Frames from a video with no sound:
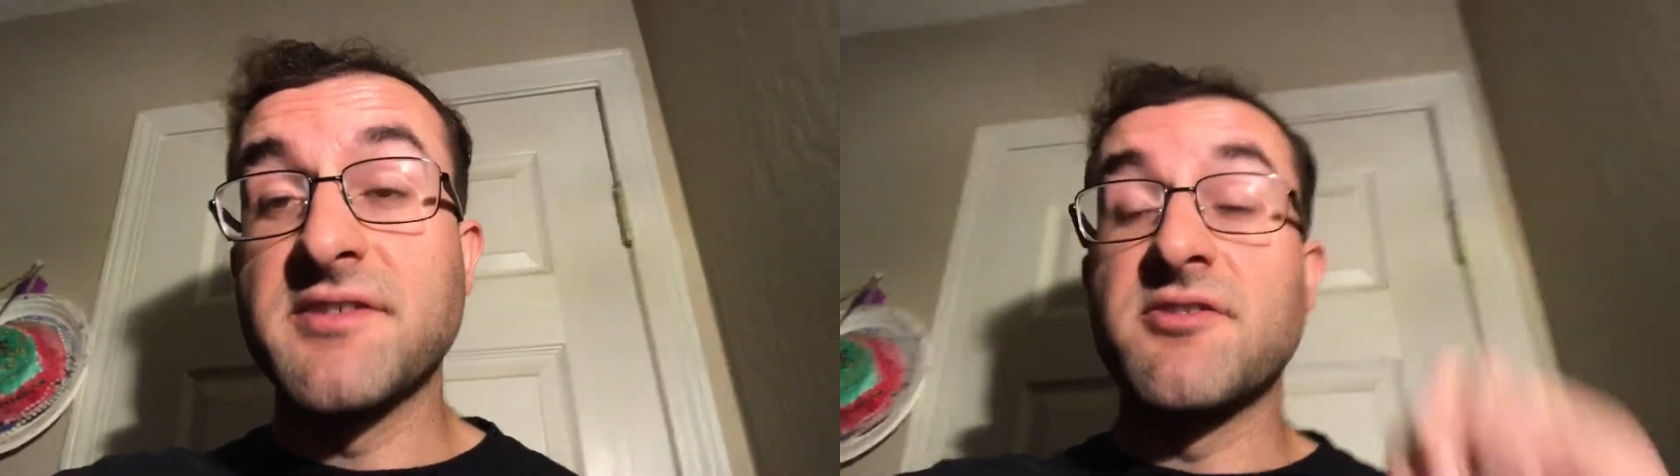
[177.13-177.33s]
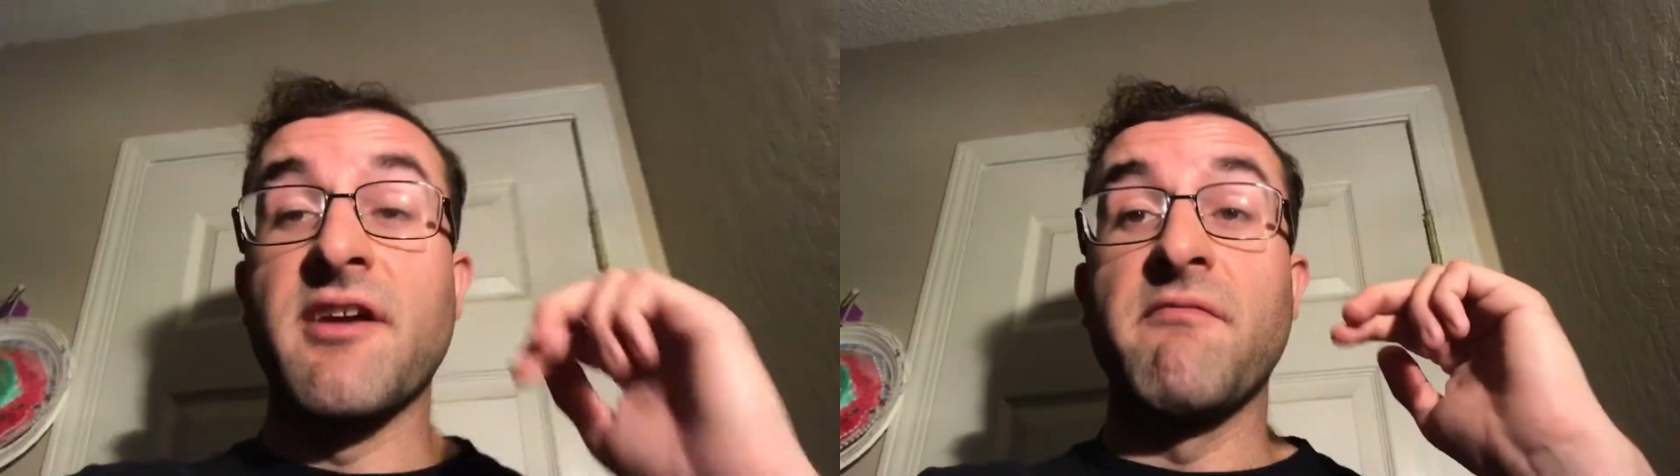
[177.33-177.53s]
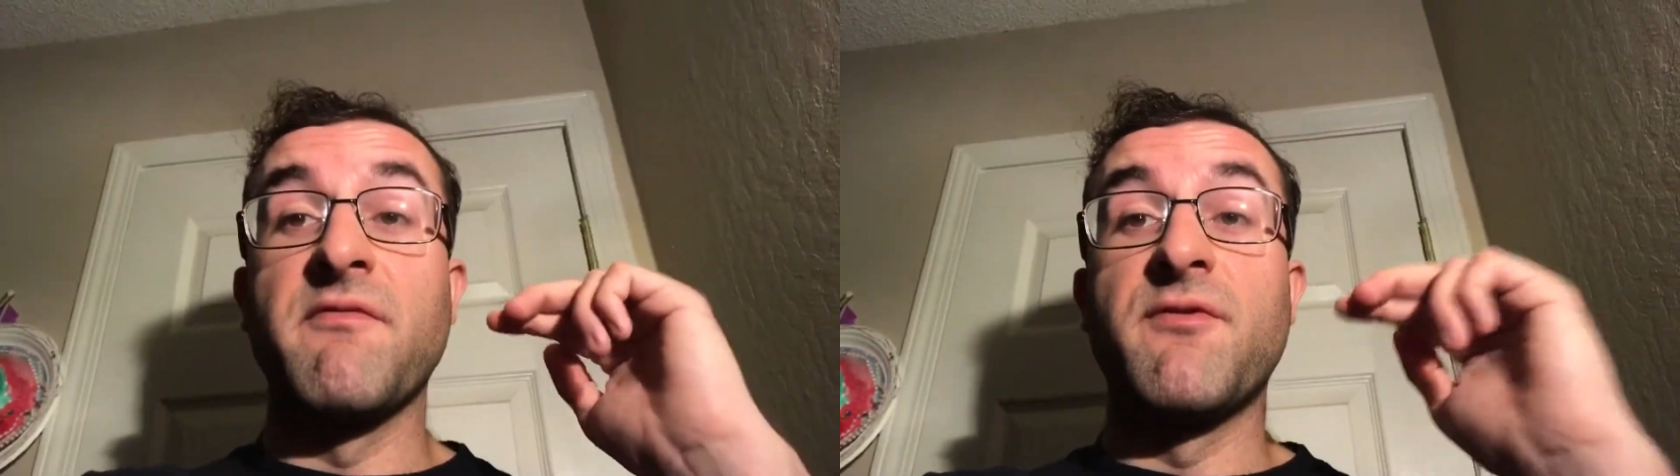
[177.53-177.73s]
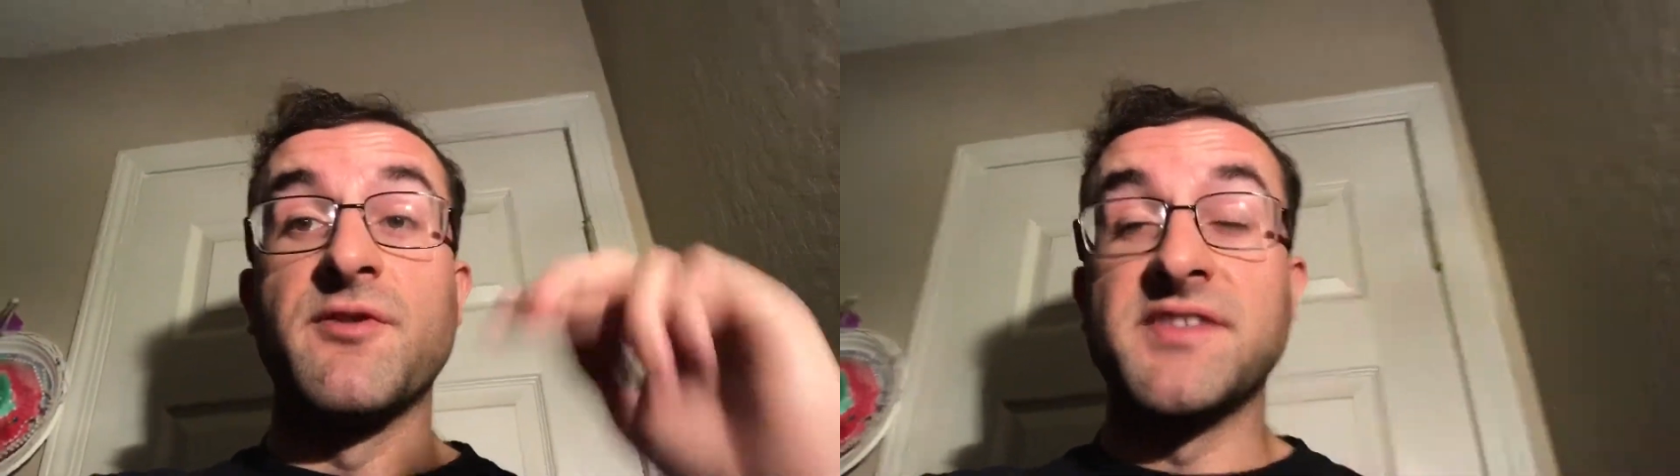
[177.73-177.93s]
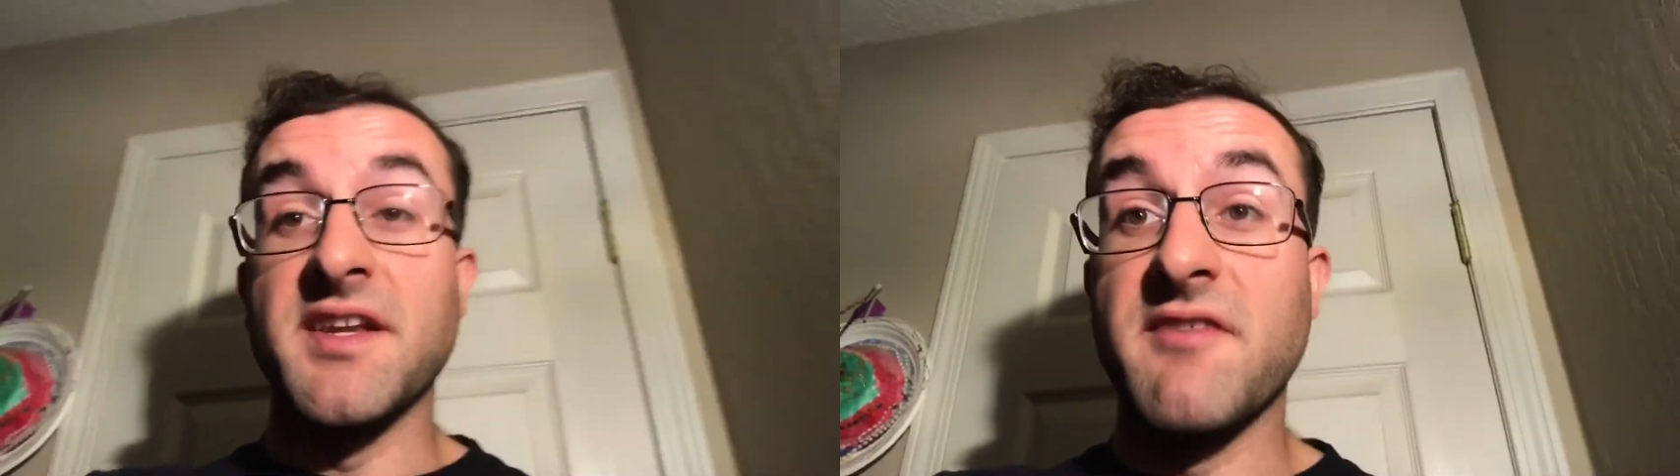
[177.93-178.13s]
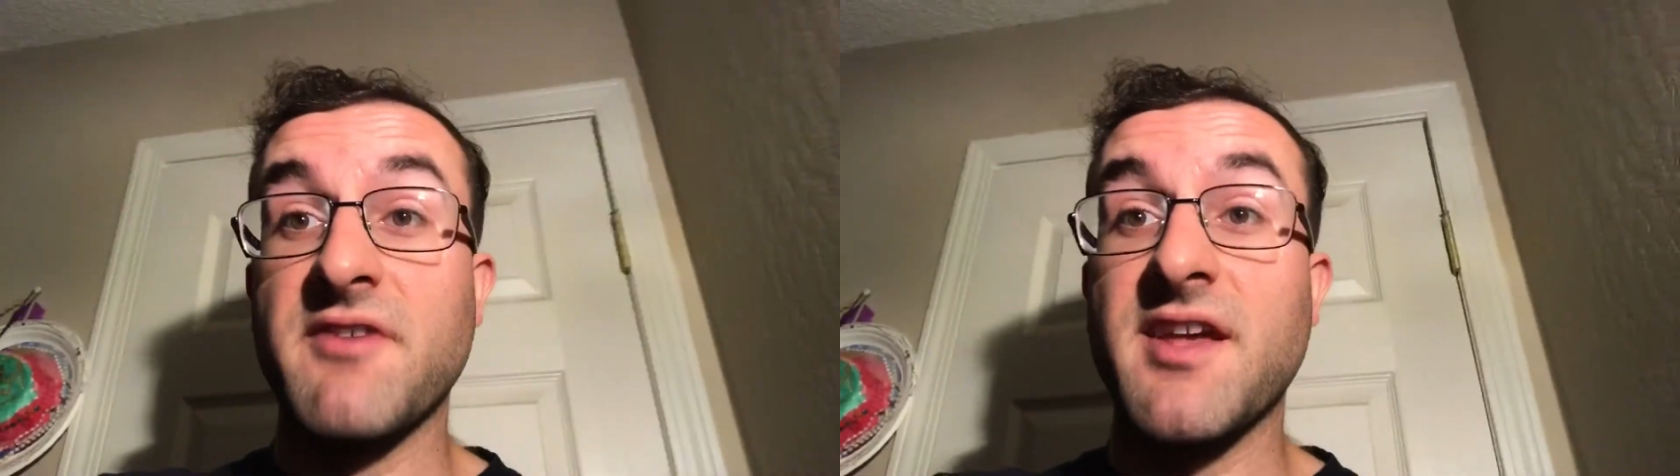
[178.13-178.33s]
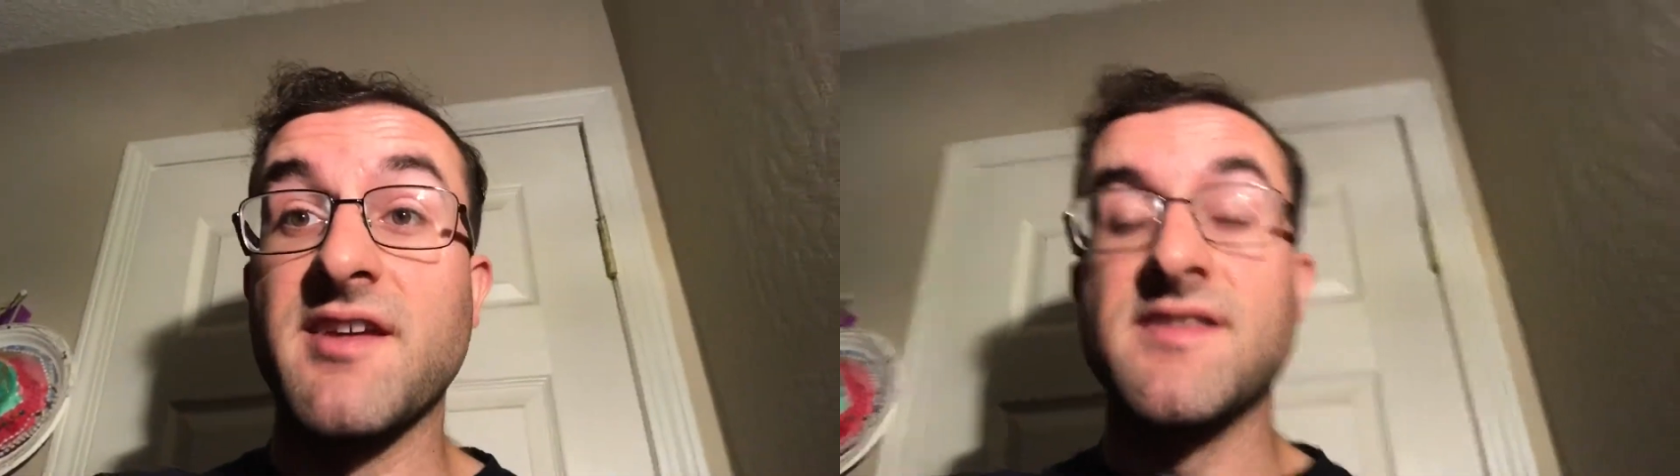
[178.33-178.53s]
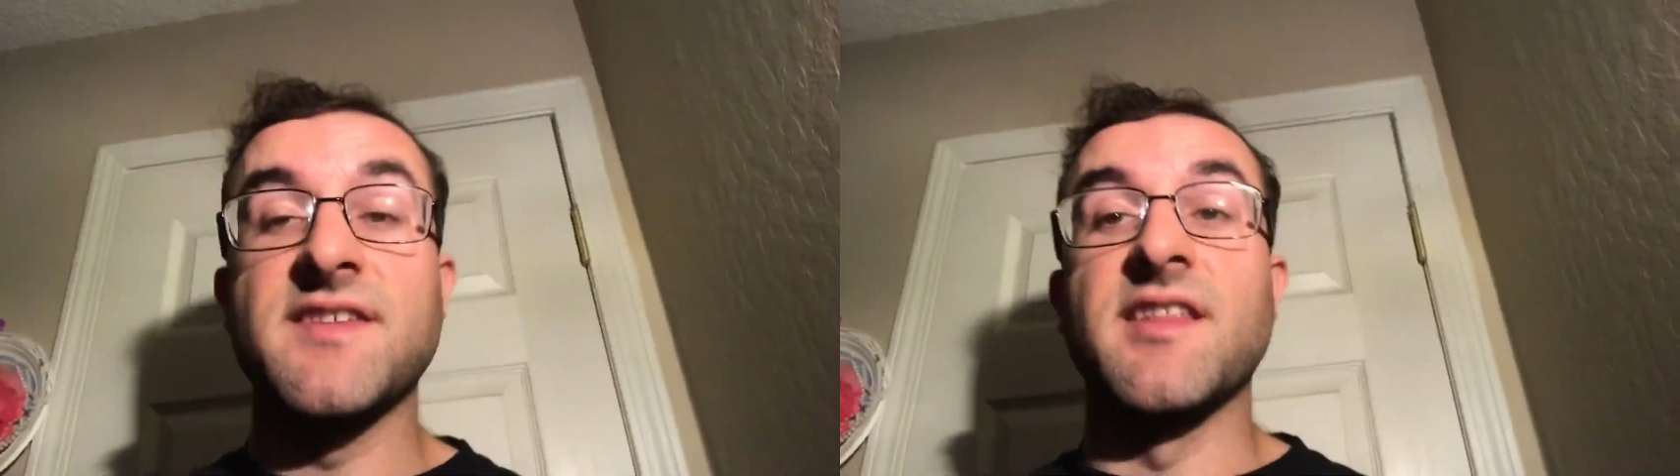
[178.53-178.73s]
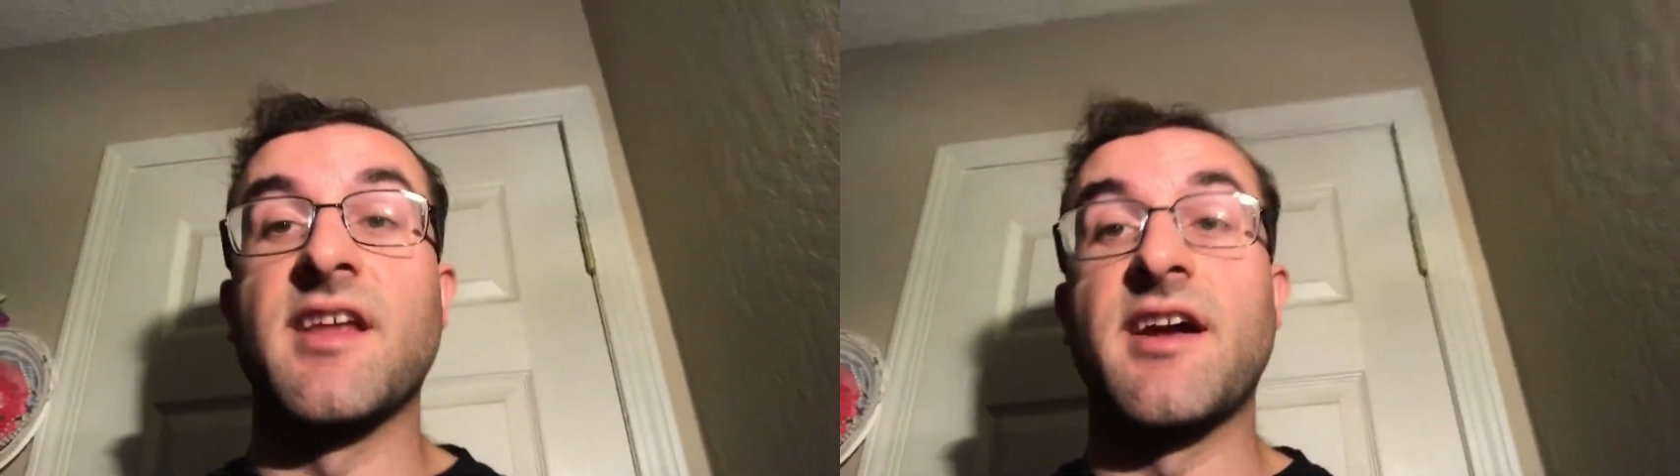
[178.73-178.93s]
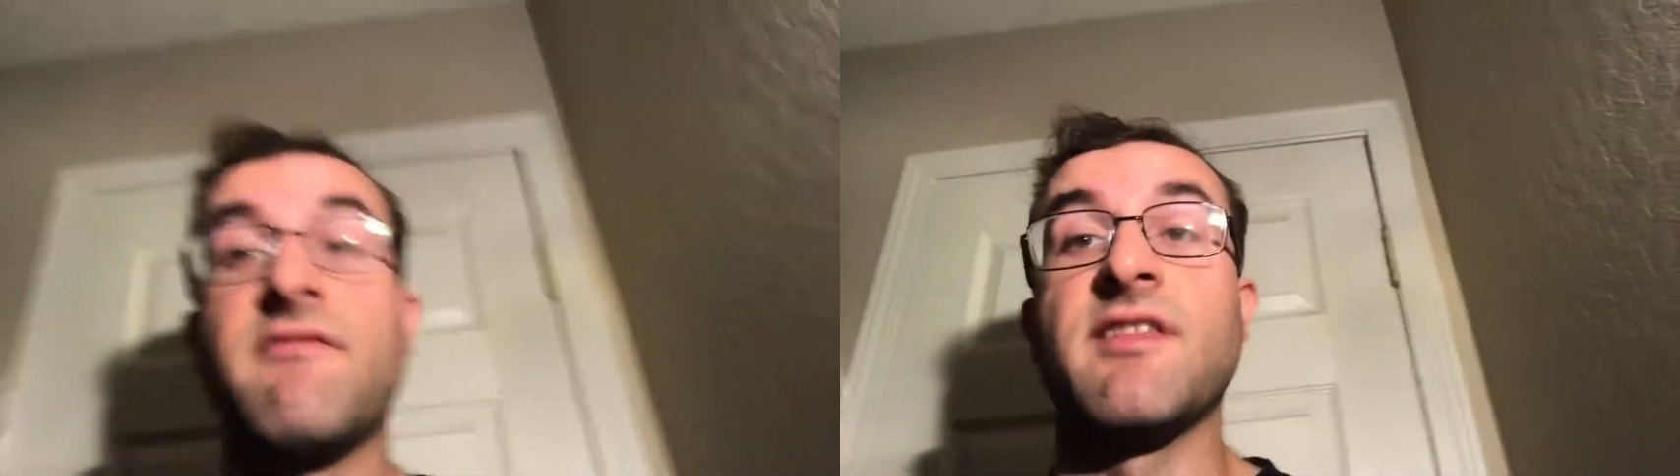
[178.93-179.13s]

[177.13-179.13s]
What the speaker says: striving for significance in life,